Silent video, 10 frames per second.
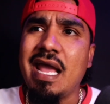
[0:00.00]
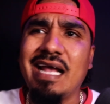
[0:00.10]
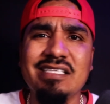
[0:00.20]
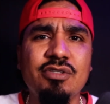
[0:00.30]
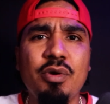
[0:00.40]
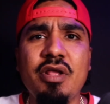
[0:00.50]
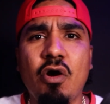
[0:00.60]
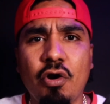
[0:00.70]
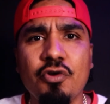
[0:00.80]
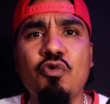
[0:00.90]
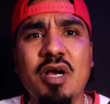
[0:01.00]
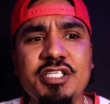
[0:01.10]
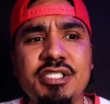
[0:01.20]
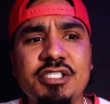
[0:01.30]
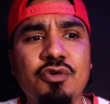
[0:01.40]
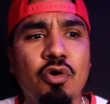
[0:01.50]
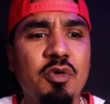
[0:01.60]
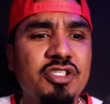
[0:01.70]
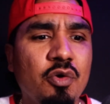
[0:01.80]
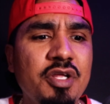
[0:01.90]
ask Tony harder questions. Or
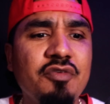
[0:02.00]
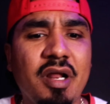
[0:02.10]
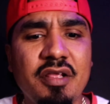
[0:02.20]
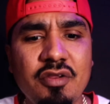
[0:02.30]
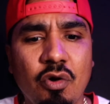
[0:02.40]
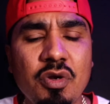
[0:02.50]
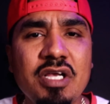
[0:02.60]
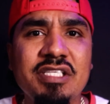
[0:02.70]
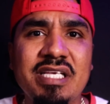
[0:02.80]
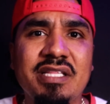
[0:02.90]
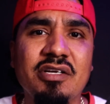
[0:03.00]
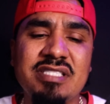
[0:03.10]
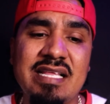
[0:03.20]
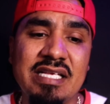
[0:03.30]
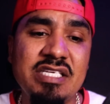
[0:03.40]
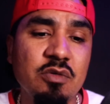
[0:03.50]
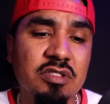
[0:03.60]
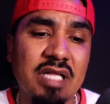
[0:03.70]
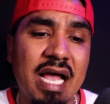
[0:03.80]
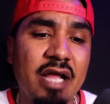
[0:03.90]
when Tony tried to, you know, sit there and say that she
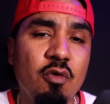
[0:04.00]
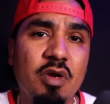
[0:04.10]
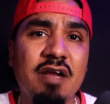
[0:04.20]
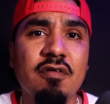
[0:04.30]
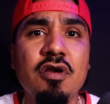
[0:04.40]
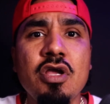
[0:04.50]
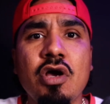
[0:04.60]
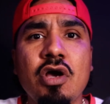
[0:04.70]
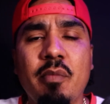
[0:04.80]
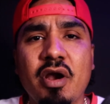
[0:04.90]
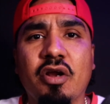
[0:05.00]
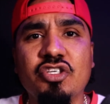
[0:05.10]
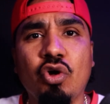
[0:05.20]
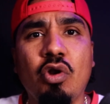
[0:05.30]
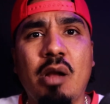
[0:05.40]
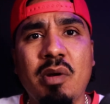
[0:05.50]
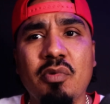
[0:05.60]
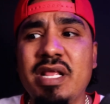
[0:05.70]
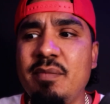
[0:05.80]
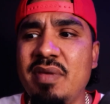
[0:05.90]
was lying or whatever, American Cholo, I remember
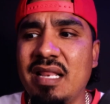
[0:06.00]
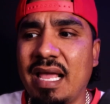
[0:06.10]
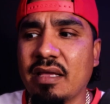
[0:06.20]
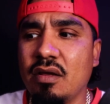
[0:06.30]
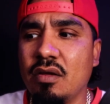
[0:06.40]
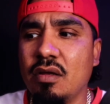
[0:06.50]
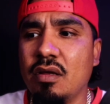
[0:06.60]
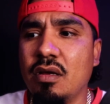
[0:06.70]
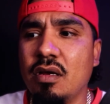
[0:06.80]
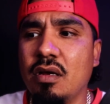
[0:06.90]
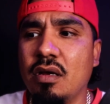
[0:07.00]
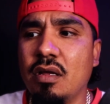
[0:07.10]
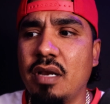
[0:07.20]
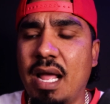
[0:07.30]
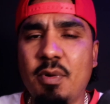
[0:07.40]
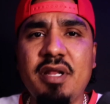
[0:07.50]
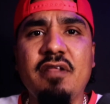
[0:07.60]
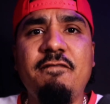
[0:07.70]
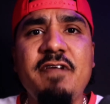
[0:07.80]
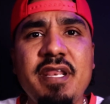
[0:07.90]
he'd be like, not really
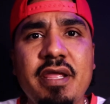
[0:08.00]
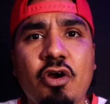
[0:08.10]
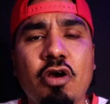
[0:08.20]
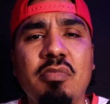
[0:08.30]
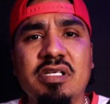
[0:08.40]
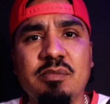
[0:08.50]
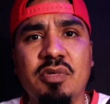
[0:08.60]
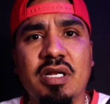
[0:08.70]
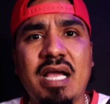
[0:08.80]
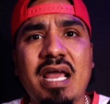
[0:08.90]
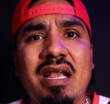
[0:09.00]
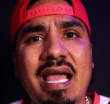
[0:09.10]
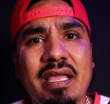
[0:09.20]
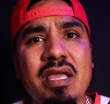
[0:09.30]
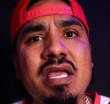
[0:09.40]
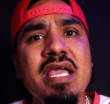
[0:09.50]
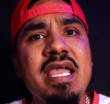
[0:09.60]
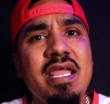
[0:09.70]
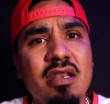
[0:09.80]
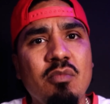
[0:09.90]
defending her, but kind of like
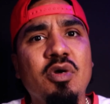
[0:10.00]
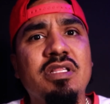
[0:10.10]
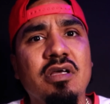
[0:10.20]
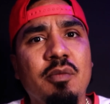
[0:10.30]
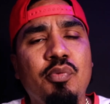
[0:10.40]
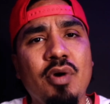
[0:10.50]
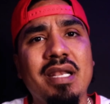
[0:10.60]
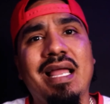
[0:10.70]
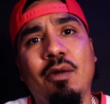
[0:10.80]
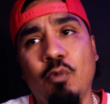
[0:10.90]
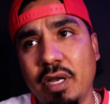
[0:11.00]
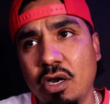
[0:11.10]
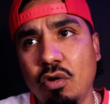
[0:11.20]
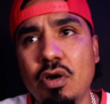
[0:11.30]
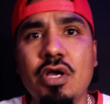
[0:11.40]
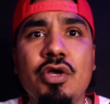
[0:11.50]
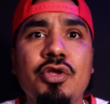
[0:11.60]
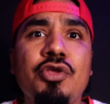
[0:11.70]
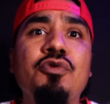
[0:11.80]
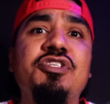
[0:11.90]
hitting them with a point like, well,
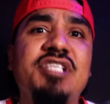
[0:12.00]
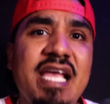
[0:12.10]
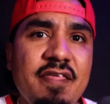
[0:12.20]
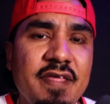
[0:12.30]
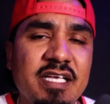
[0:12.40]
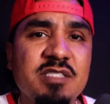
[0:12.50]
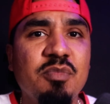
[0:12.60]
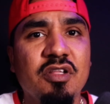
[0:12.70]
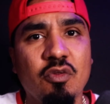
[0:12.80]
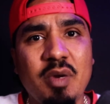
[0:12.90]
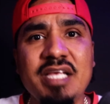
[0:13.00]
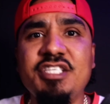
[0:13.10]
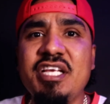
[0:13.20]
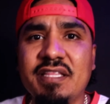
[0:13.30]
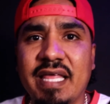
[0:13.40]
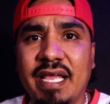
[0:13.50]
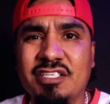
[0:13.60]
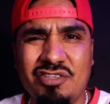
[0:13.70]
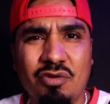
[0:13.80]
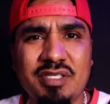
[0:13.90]
you say this, but the way she
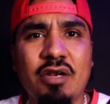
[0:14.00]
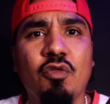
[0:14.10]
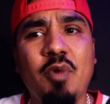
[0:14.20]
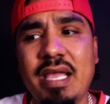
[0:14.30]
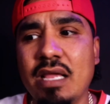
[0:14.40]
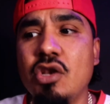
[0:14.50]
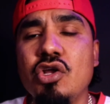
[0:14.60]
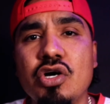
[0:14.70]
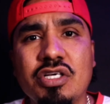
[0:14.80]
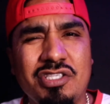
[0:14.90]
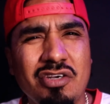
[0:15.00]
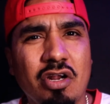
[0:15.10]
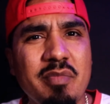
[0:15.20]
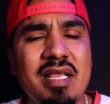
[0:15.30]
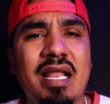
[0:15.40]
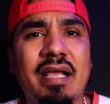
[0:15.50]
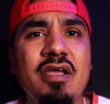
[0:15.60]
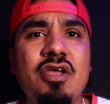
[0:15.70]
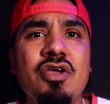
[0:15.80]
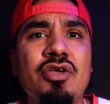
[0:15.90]
thinks, you know what I'm saying, or the way it looks, you know what I mean? Like
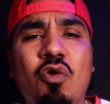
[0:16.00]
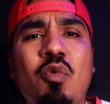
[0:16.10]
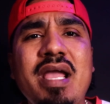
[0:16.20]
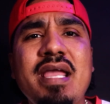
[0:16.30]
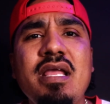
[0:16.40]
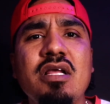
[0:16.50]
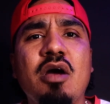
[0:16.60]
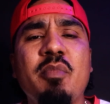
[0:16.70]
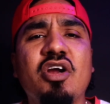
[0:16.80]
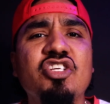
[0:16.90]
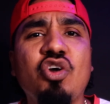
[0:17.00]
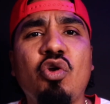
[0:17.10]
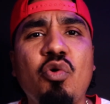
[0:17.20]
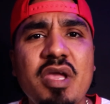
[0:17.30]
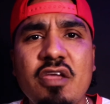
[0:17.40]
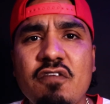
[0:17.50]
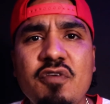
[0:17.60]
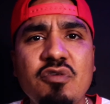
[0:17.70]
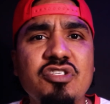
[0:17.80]
the way American Cholo interviewed